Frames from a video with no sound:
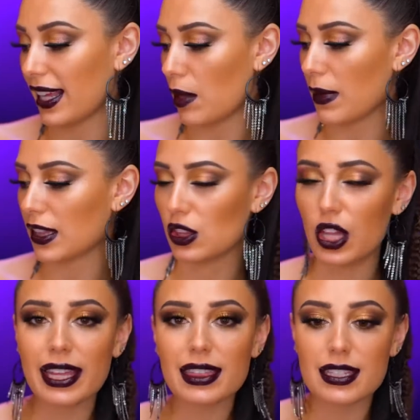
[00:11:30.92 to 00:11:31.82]
I mean,
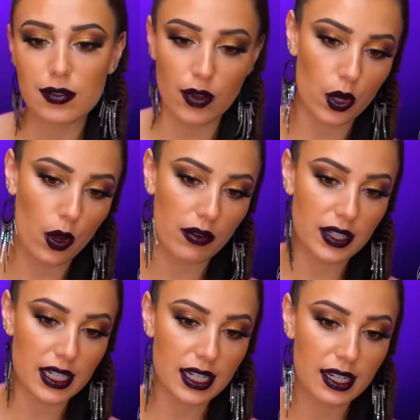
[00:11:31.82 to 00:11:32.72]
look at this photo of
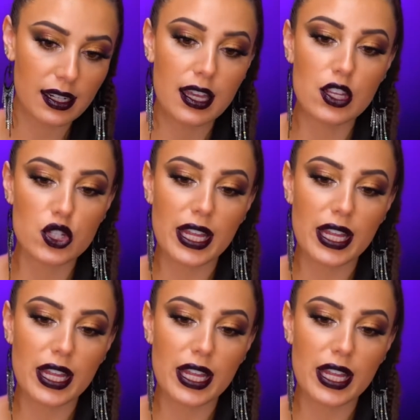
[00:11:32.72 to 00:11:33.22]
her. She